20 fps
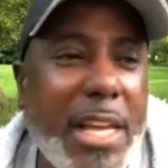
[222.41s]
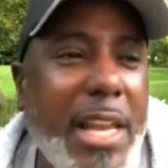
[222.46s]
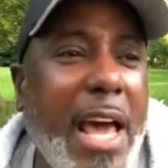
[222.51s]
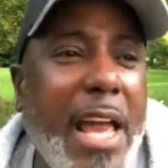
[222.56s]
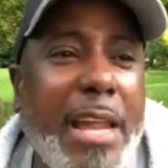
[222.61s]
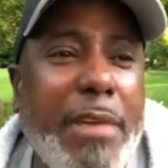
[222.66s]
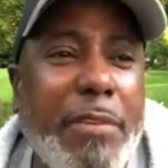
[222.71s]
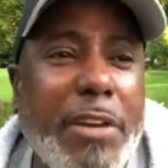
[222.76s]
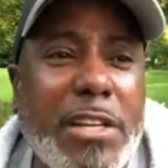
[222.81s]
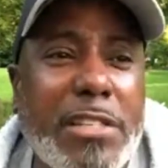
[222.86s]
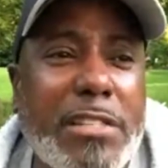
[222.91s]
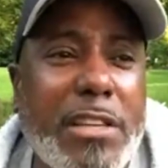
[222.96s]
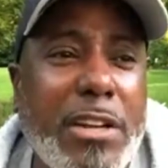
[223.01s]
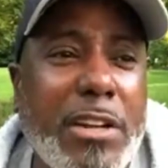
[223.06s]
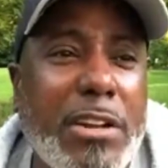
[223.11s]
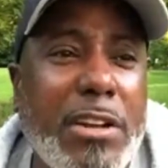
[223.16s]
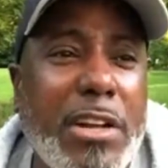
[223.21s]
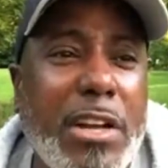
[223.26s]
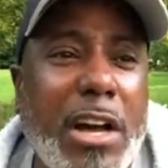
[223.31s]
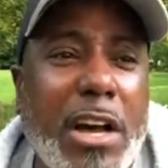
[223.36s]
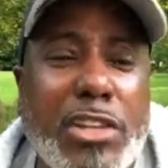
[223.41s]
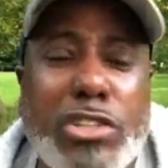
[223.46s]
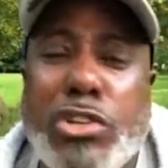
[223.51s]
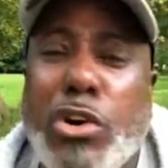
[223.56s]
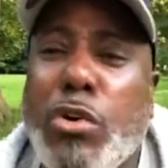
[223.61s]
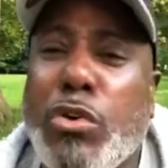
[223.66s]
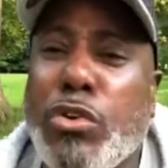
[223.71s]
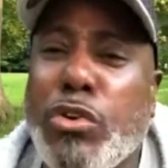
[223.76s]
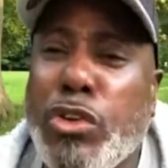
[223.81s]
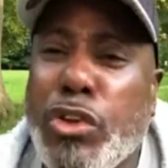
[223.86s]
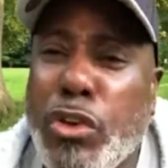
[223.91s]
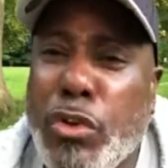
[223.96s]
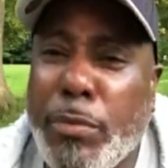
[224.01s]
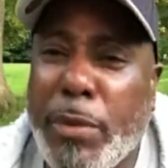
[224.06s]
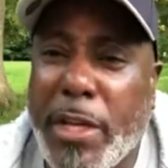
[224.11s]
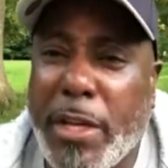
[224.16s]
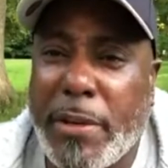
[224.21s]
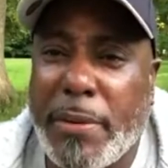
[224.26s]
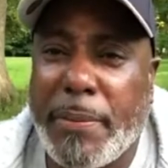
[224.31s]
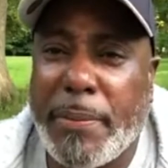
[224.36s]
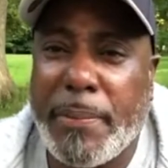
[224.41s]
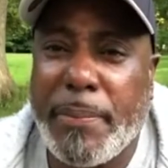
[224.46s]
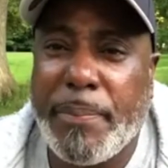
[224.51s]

They're not even considered a total human.